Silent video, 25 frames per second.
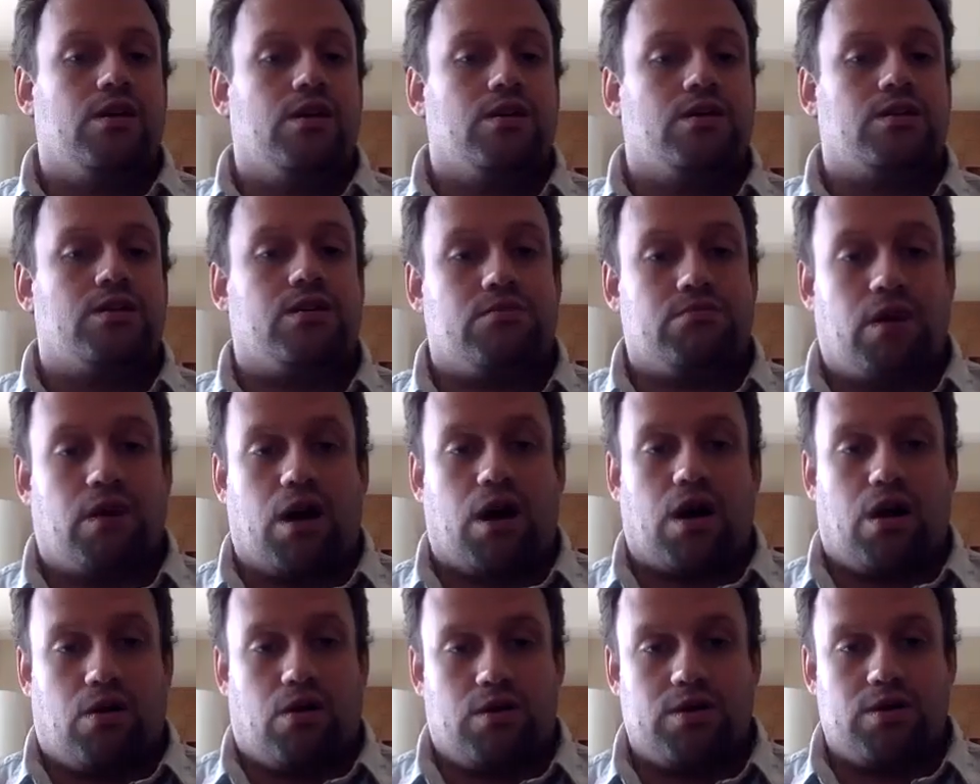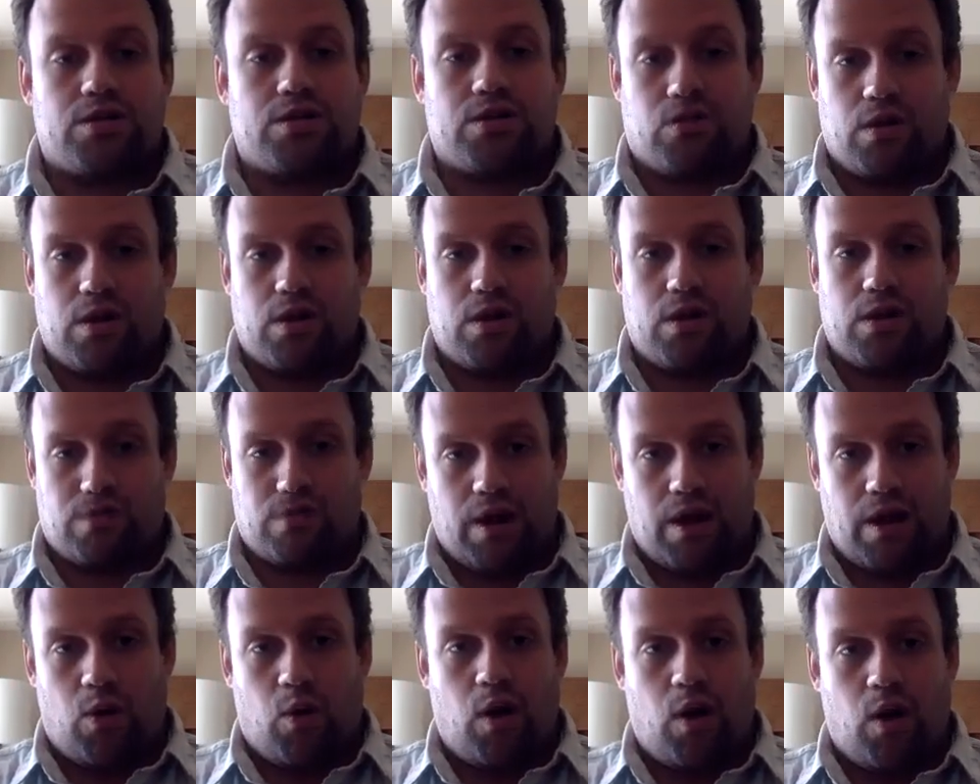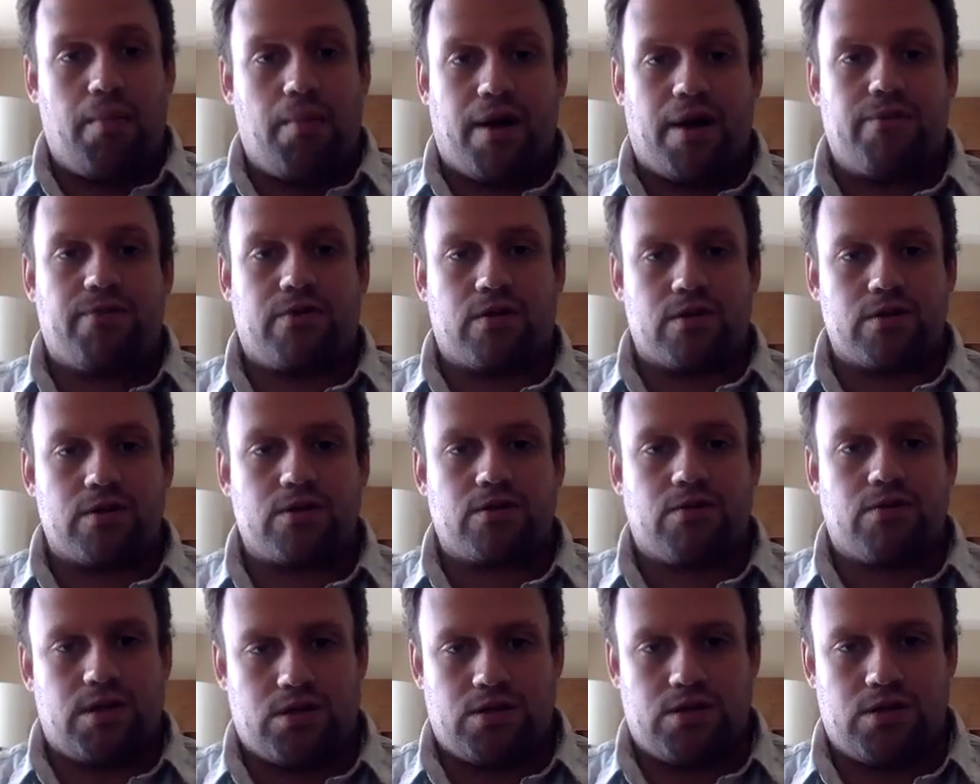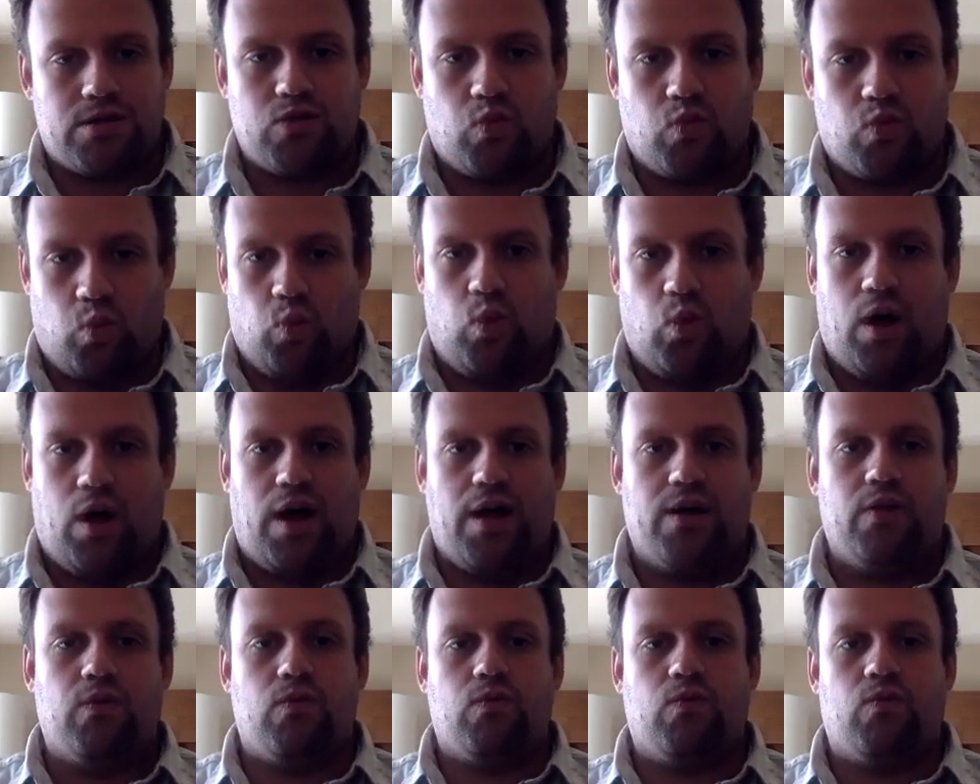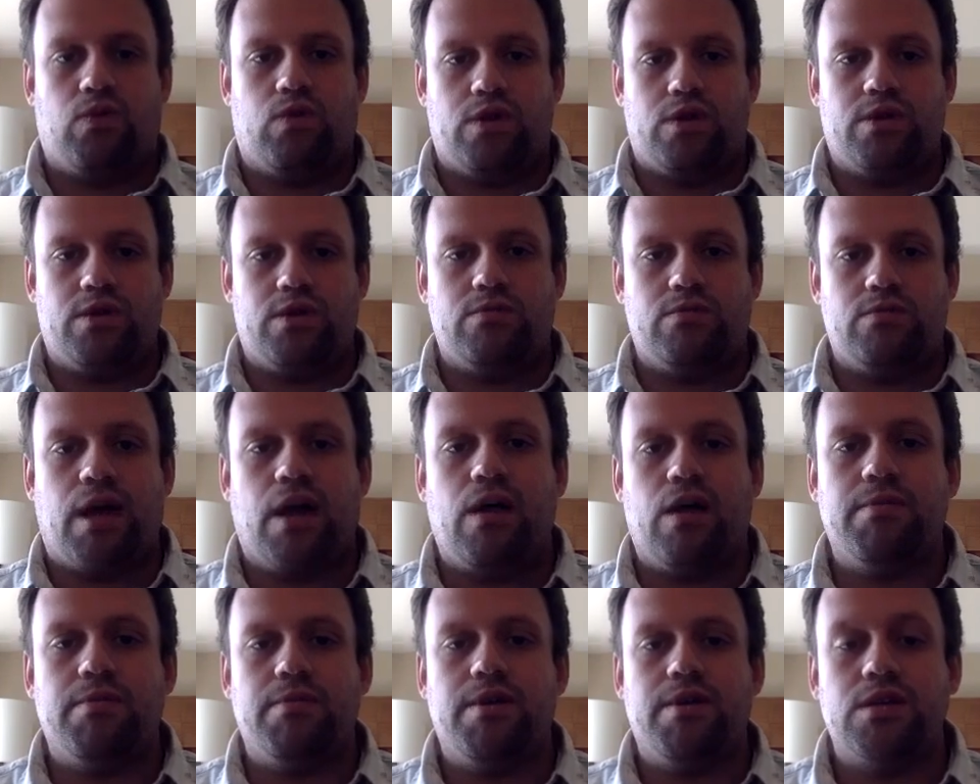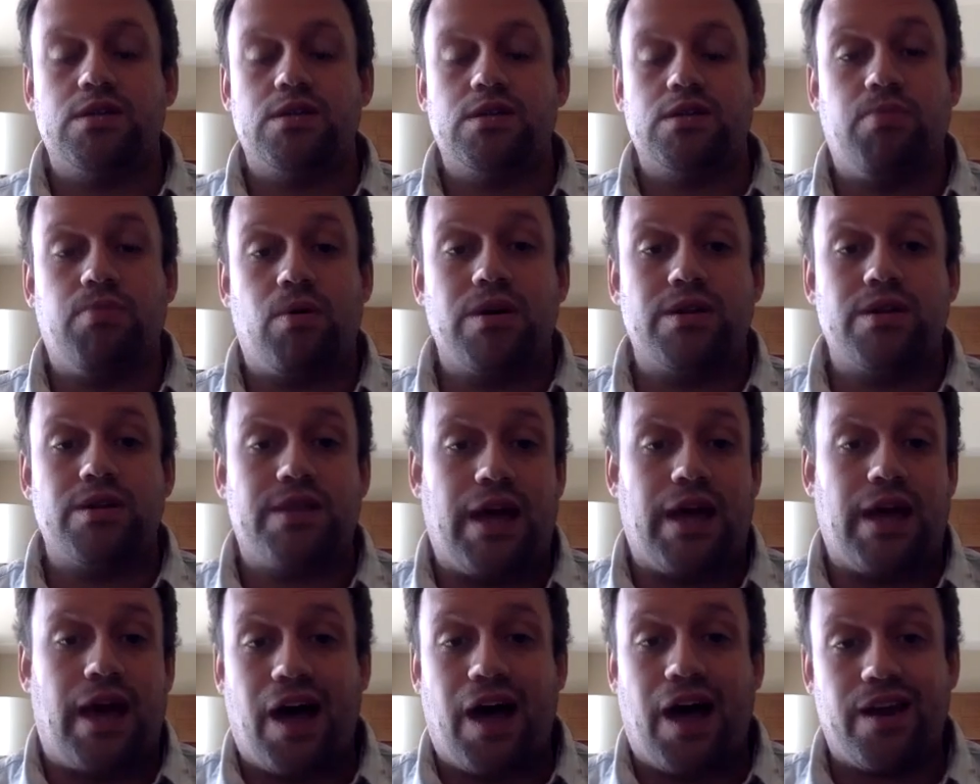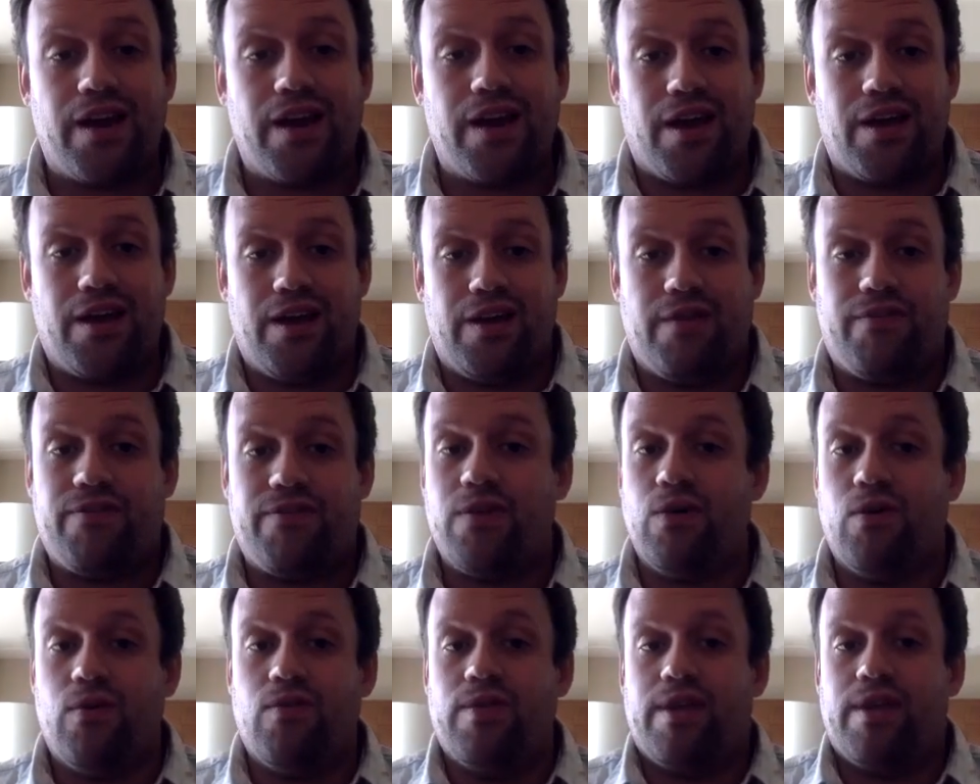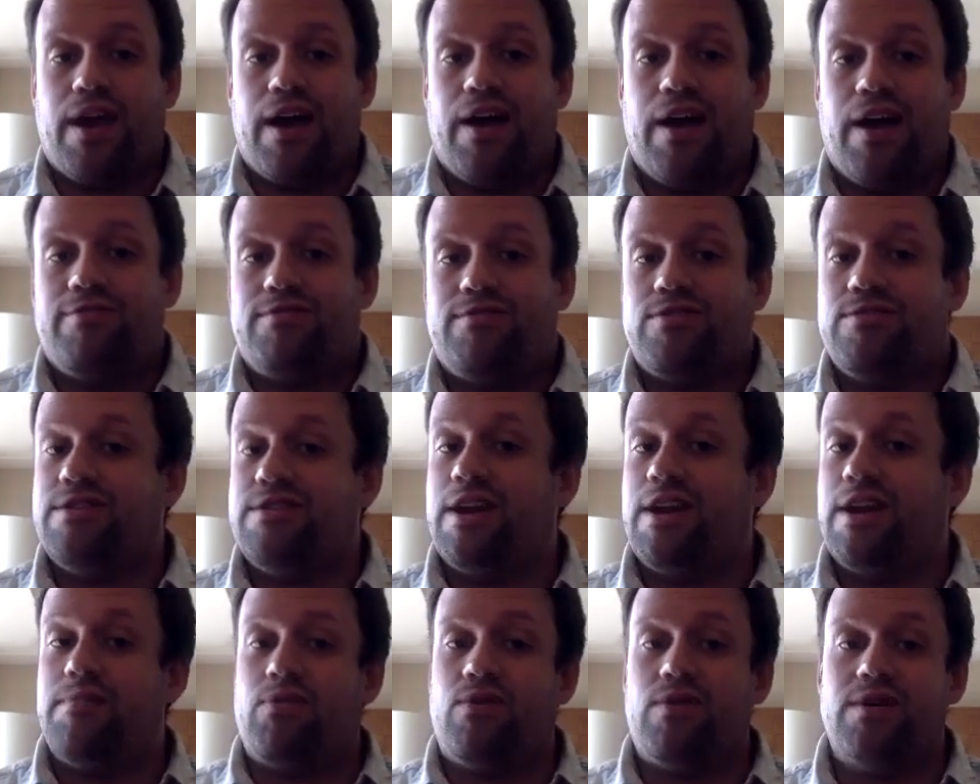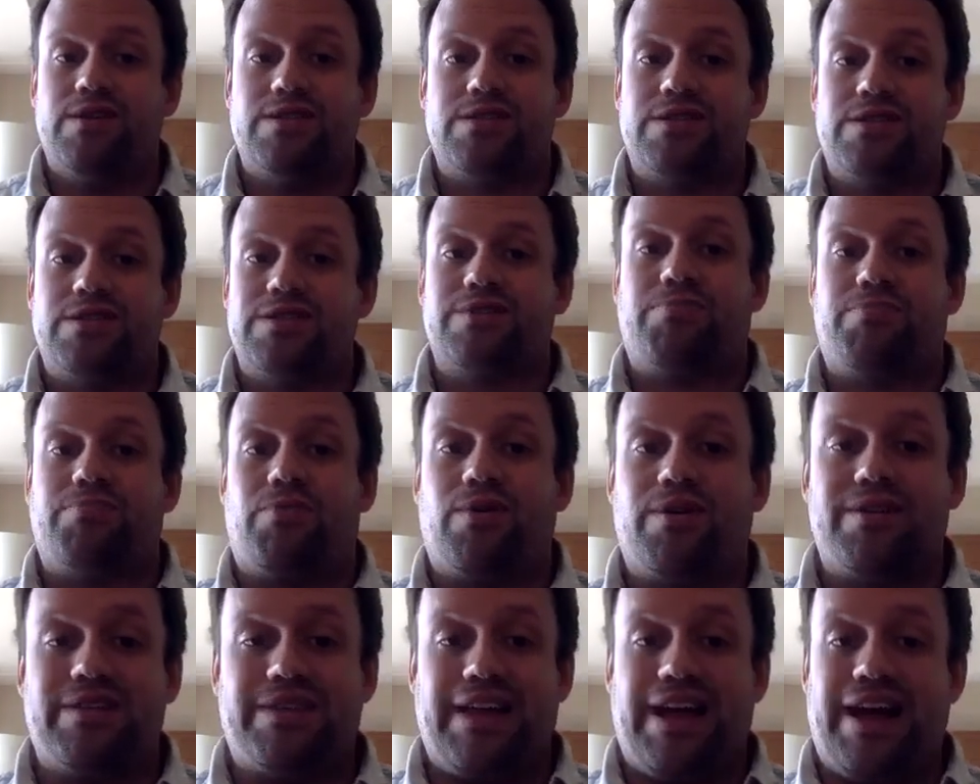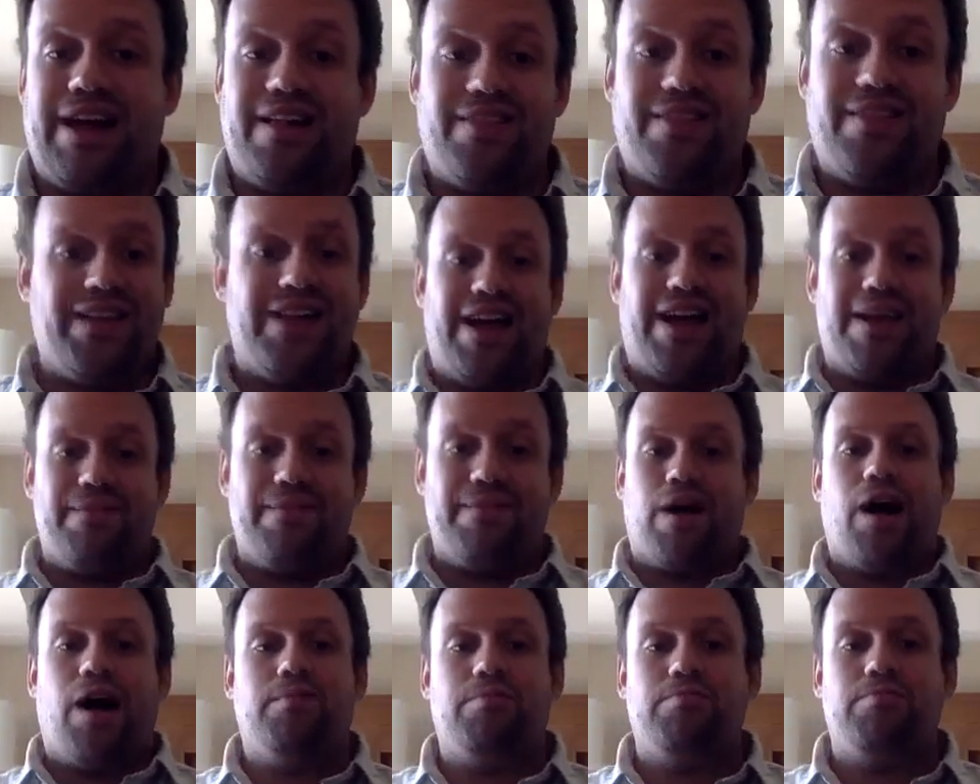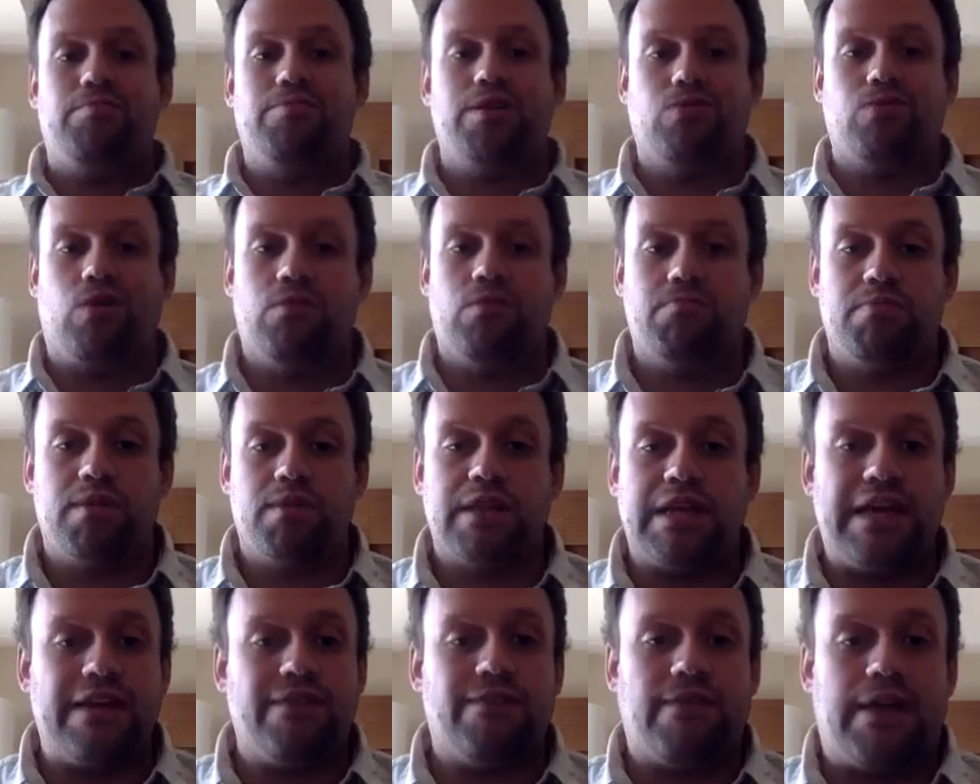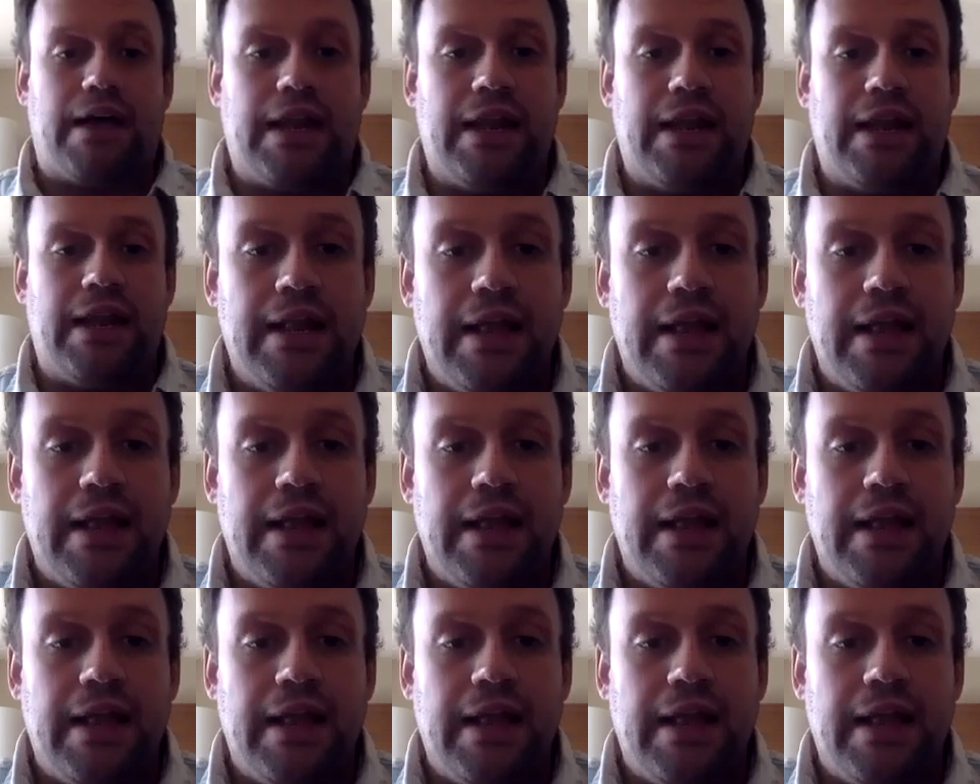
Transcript: tomorrow it's going to go up, my first question is, what would you tell me to support that? And if you only have 2 data points to support that, then I probably won't believe it.